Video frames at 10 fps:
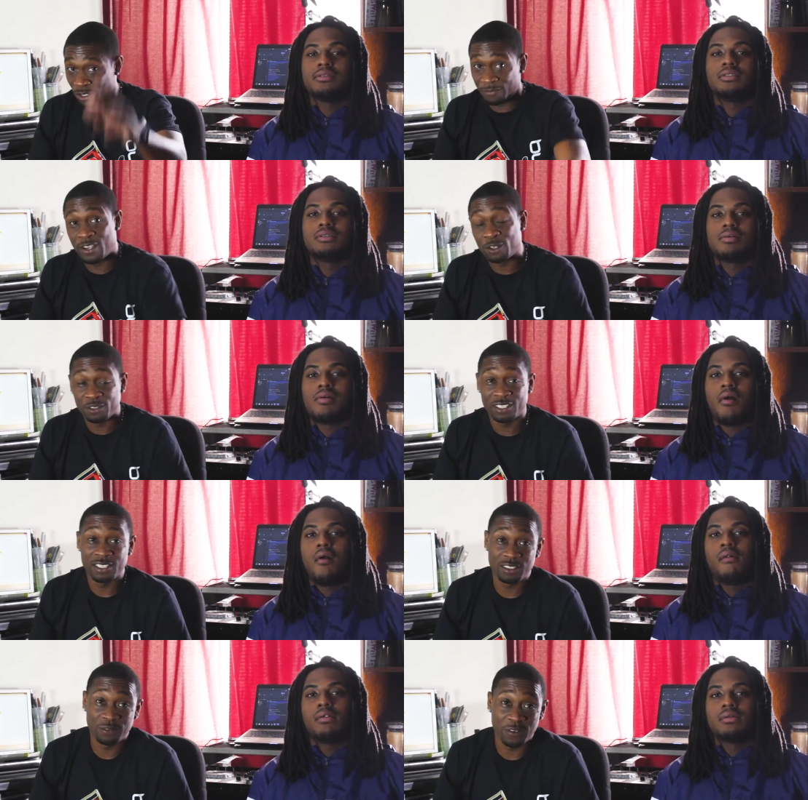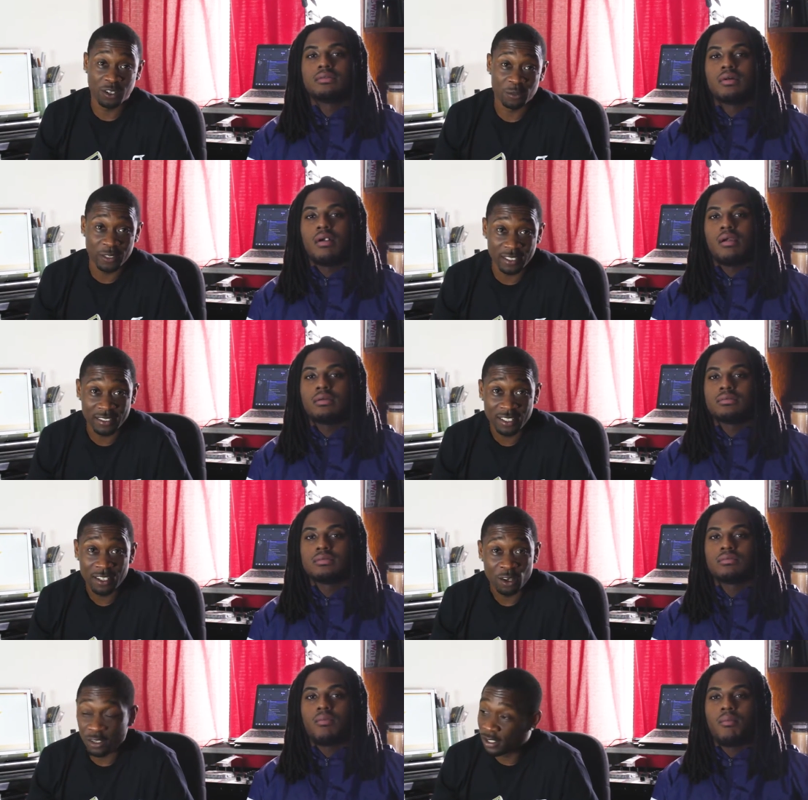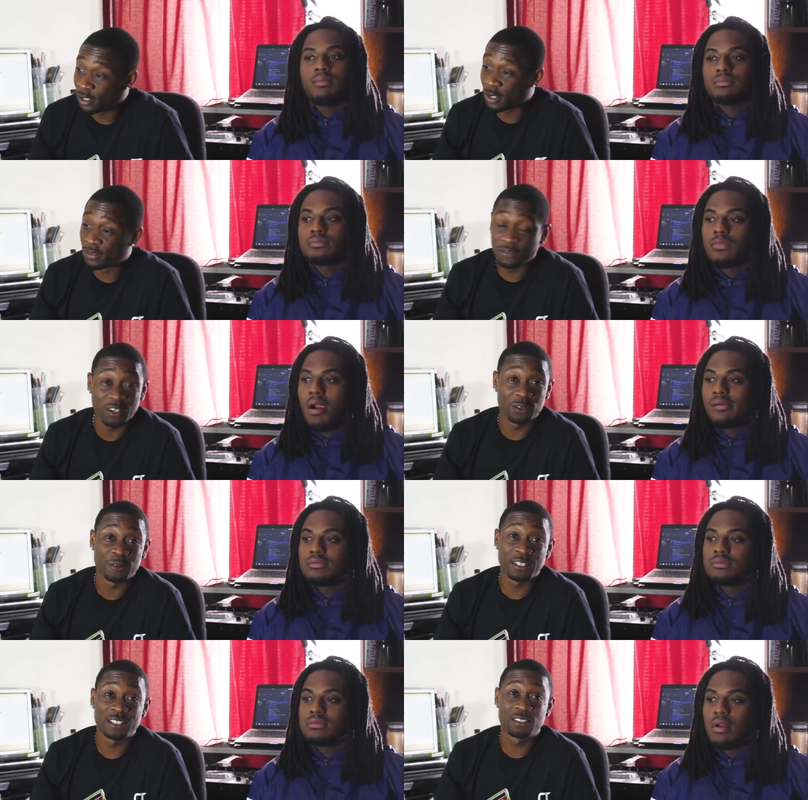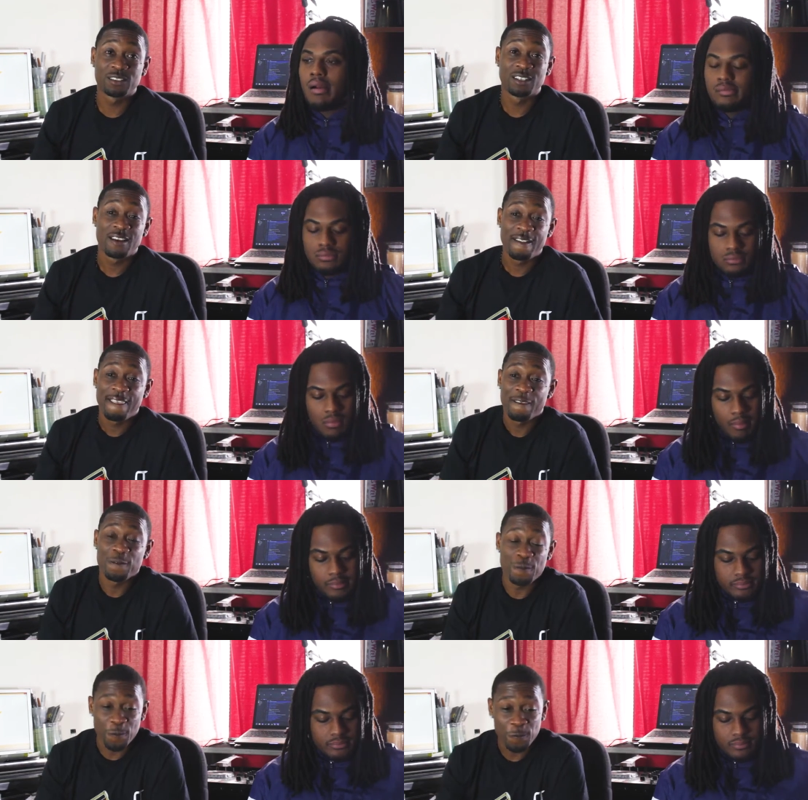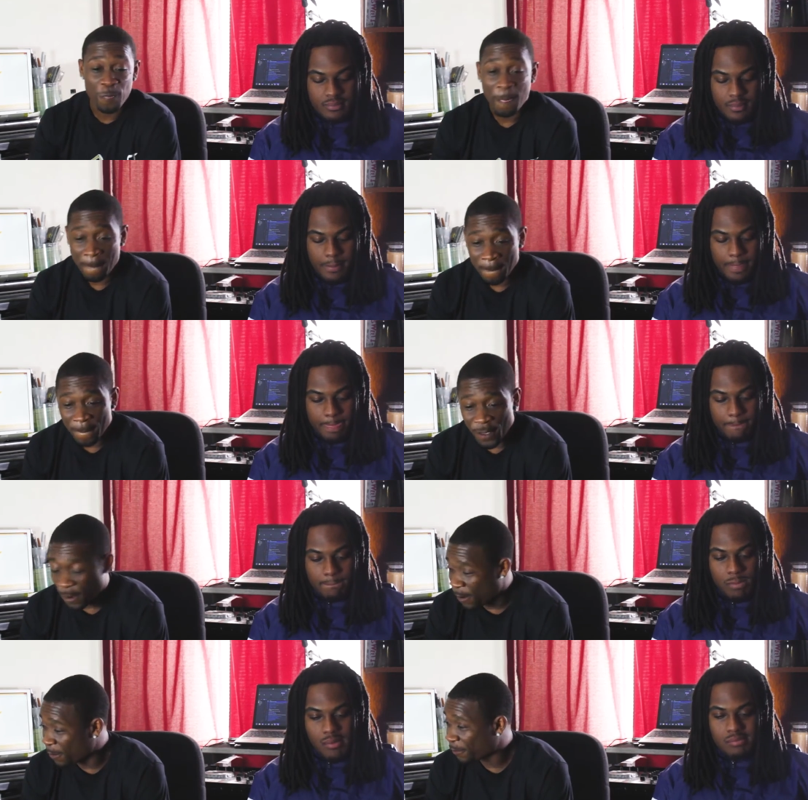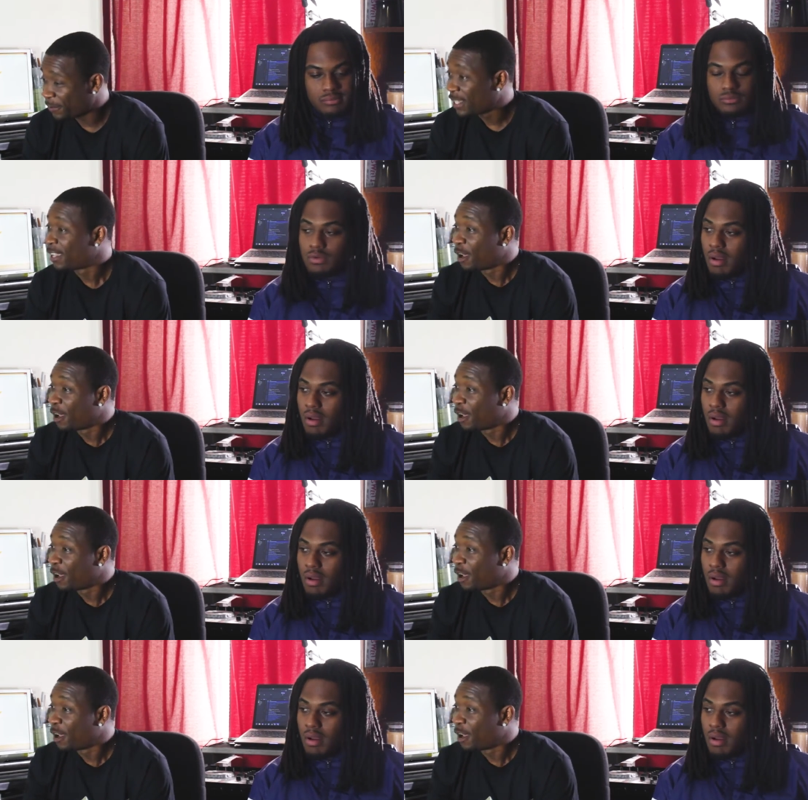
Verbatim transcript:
Speaker 1: all the radio stations fucking with us, all the clubs fucking with us, you know. Um,